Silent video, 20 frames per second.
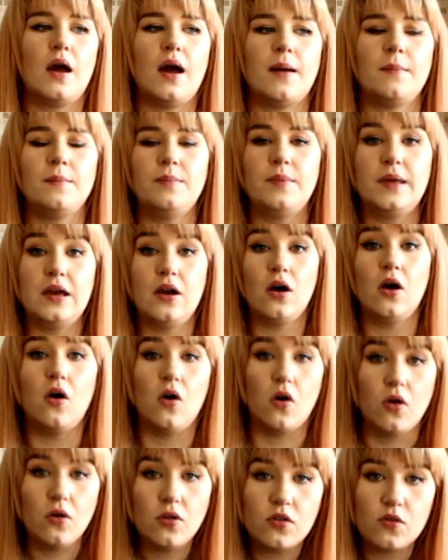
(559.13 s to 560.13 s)
And
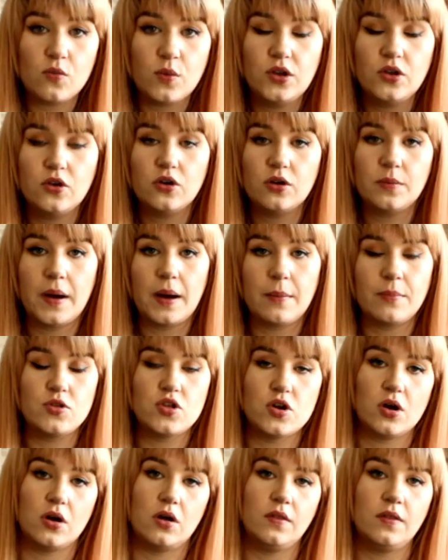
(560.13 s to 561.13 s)
because when you go to Papa
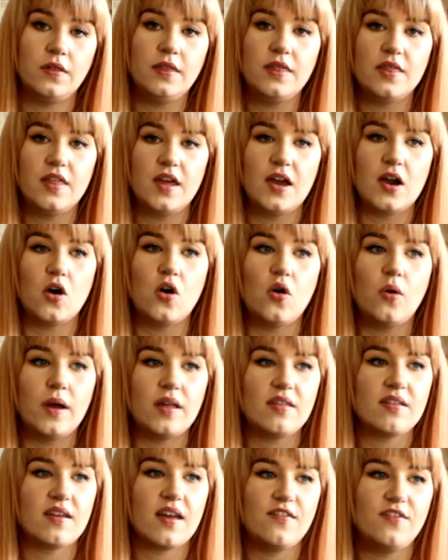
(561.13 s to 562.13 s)
John, they
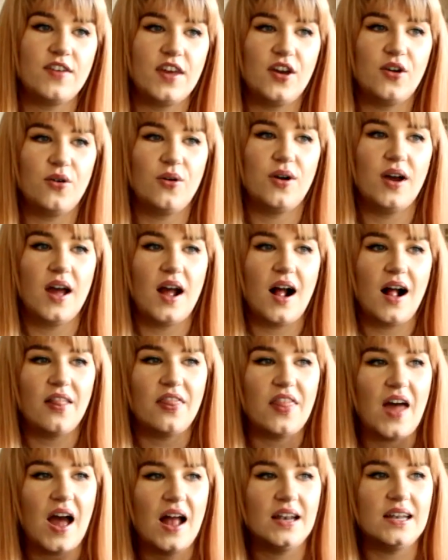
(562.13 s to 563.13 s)
always give you
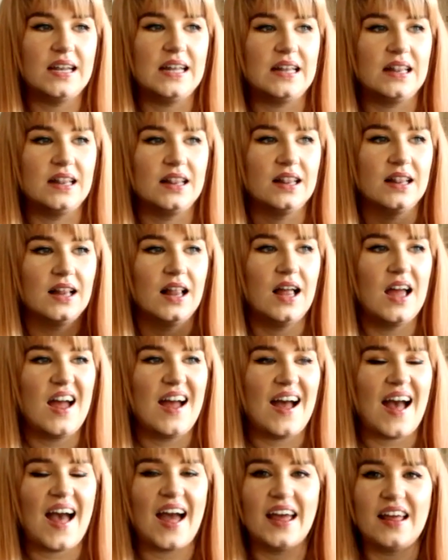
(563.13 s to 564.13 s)
that little
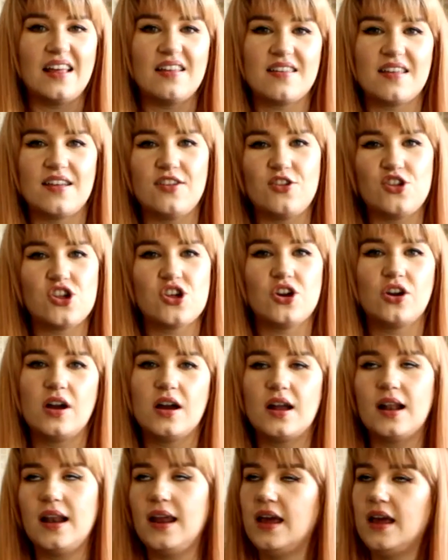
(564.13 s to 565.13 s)
icing
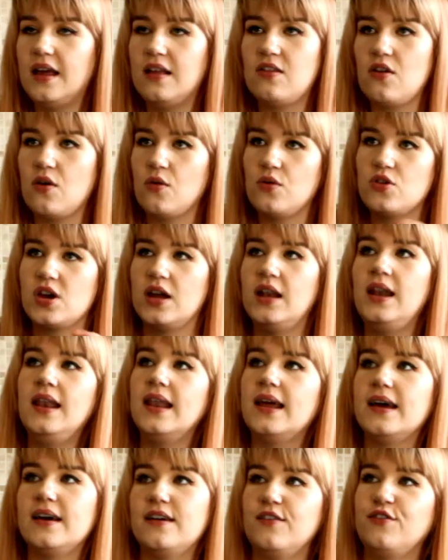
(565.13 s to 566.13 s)
sugar glaze, which I
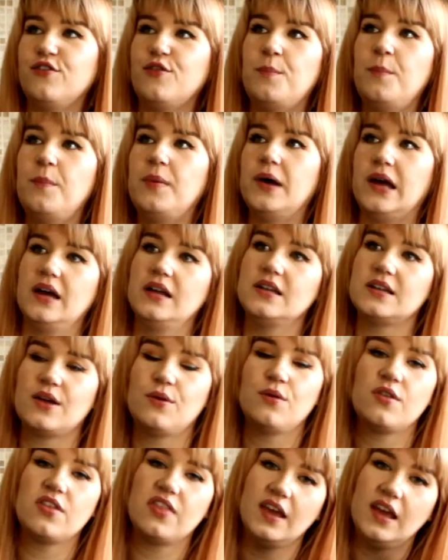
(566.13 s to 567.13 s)
love, but I
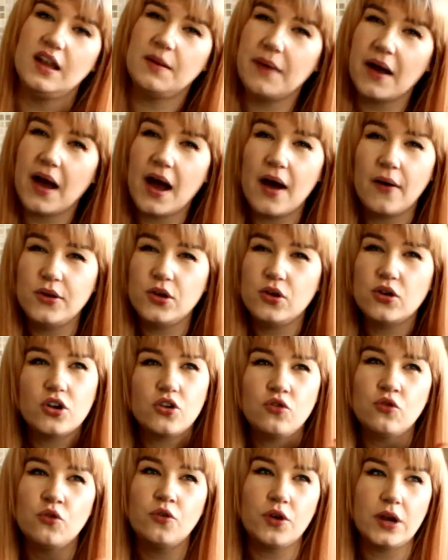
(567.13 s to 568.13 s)
was thinking about how you
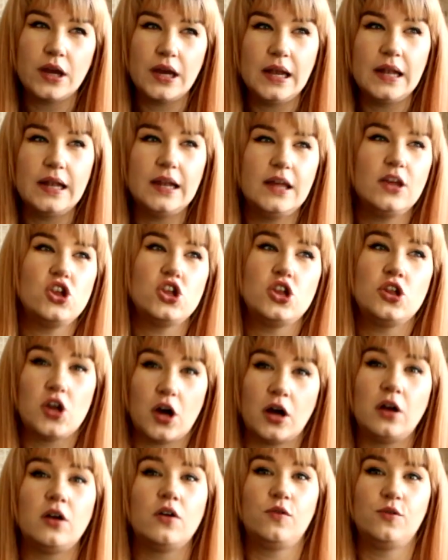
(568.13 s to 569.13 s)
could really
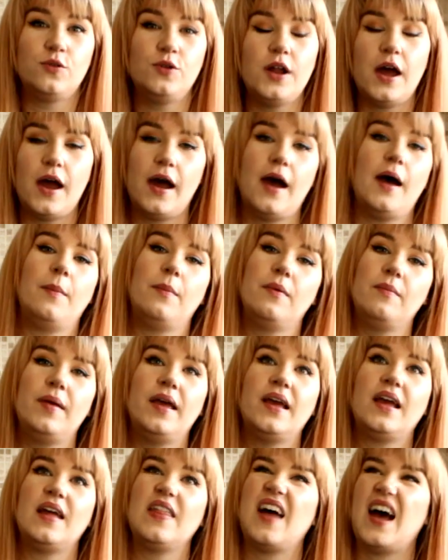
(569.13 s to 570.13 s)
junk food it up and
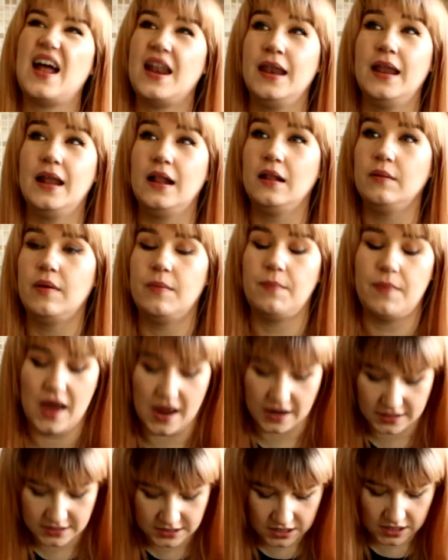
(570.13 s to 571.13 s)
make it that a little bit
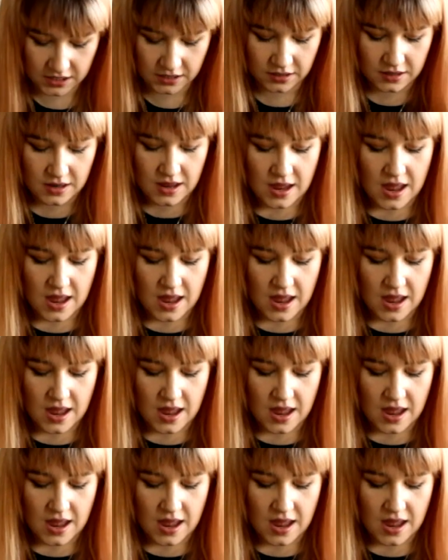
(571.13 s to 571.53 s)
better.